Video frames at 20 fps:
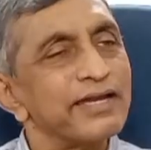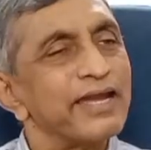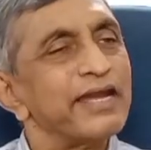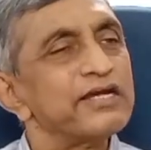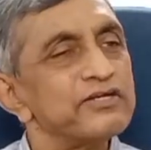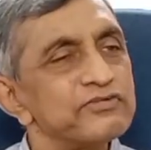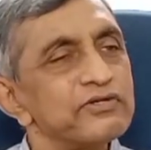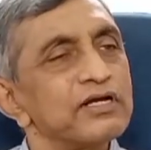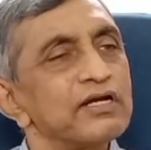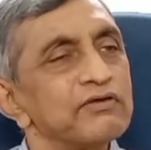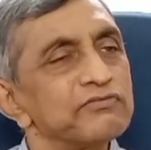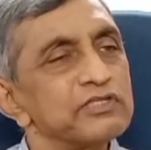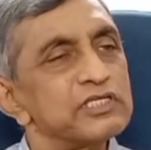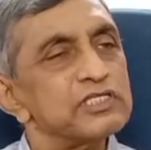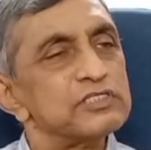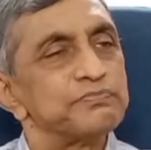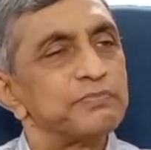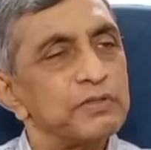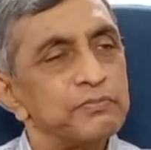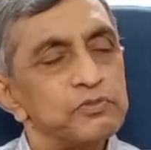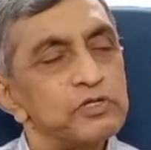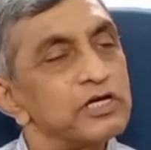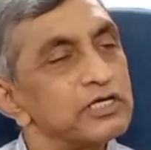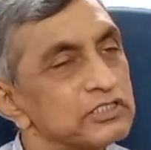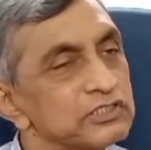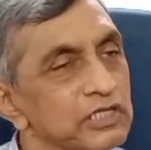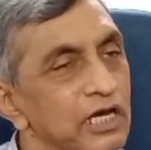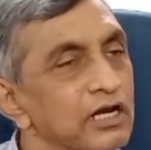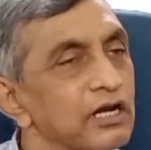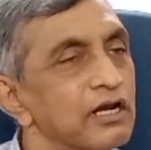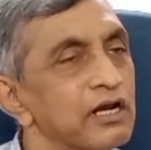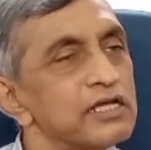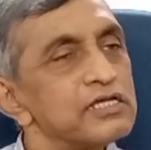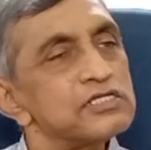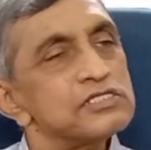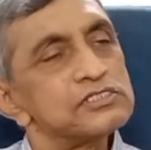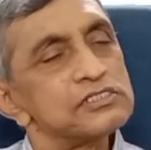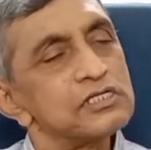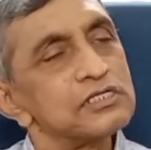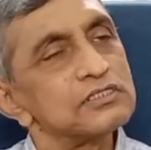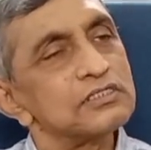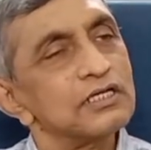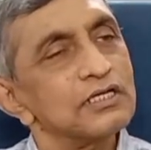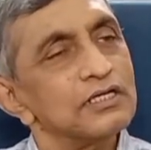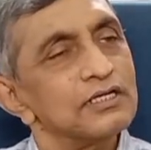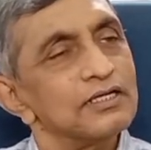hatred of these people and channelizes it